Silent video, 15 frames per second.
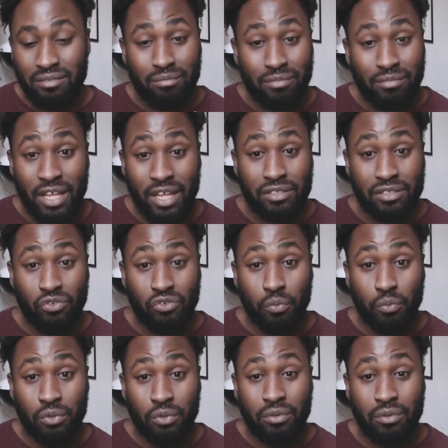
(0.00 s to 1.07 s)
that's
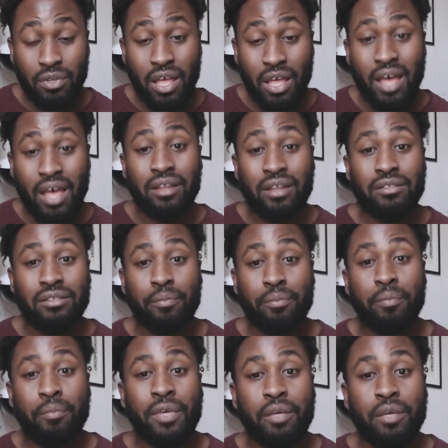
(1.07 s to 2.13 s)
normal. And
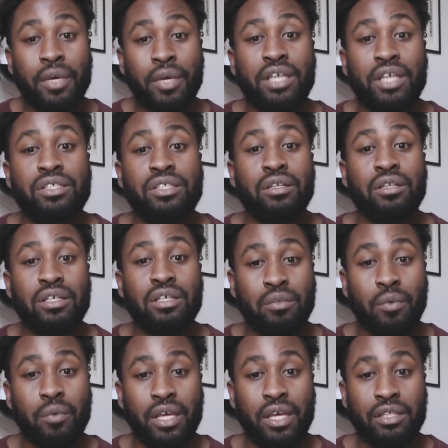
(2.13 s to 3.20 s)
being patient is a
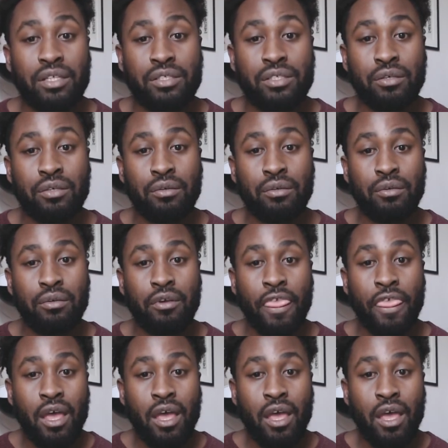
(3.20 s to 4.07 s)
way to